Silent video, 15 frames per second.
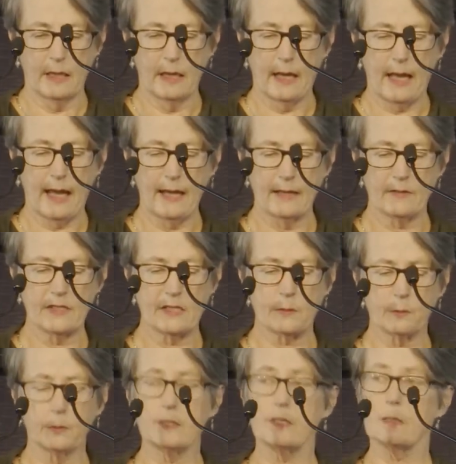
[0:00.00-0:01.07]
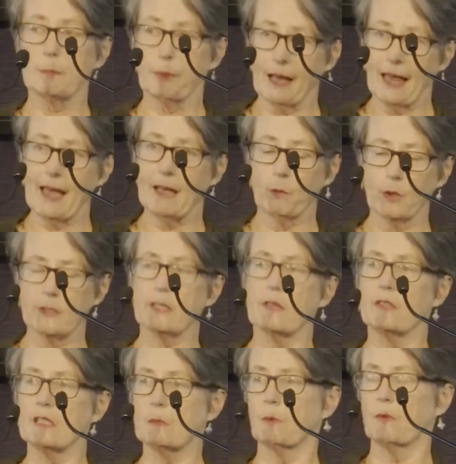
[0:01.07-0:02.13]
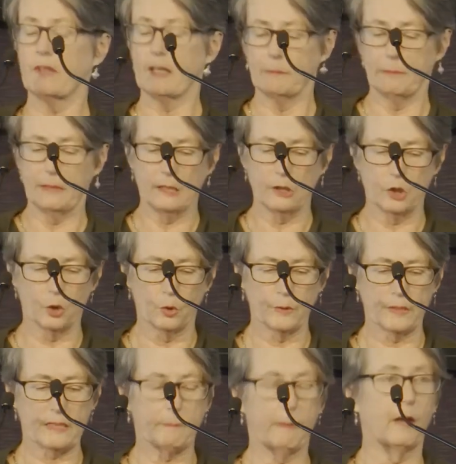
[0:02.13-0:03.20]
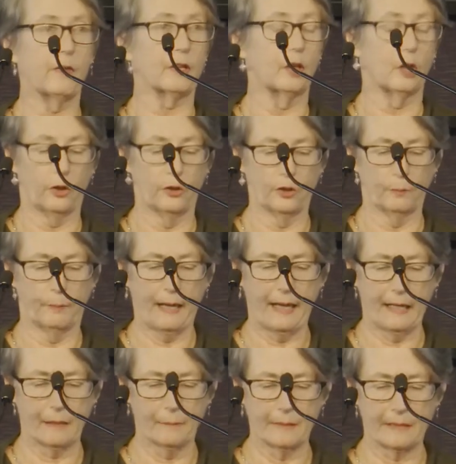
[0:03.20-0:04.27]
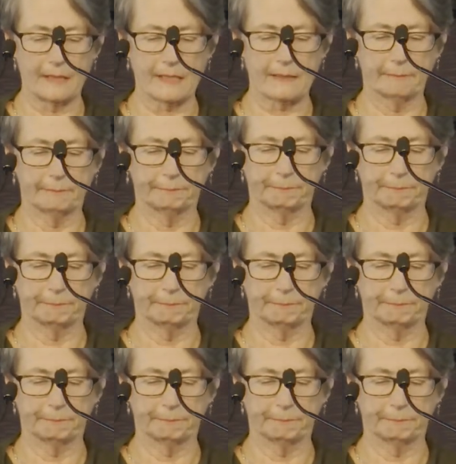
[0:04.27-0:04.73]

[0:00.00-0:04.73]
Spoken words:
and the plan was that this would then be endorsed by the colonial parliaments.